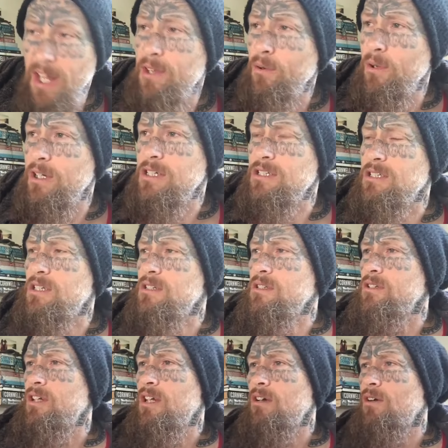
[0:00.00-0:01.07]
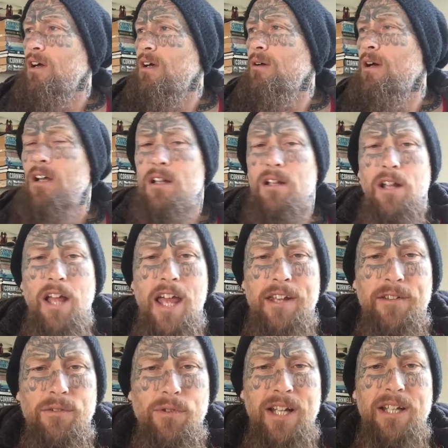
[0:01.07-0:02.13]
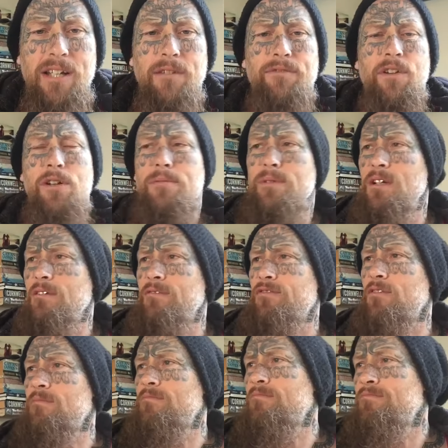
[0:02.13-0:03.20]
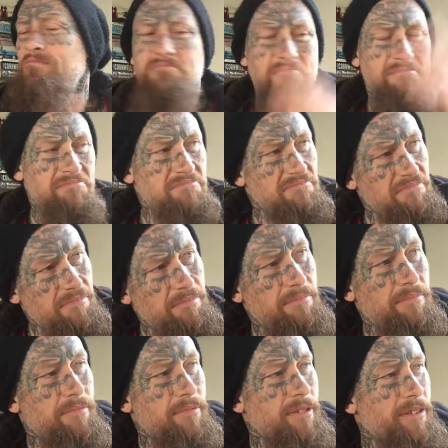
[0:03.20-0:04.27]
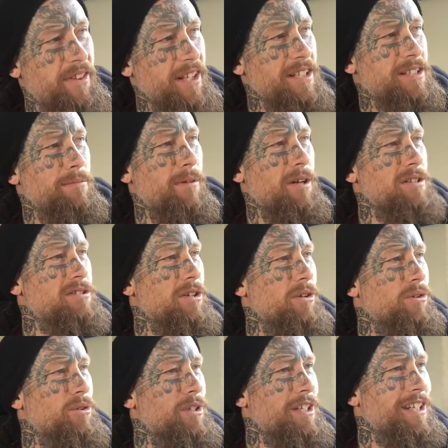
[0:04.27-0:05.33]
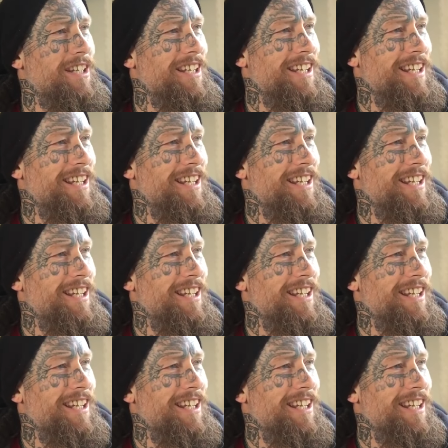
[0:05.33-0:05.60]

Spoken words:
other one is that, I had arachnophobia from things in my childhood.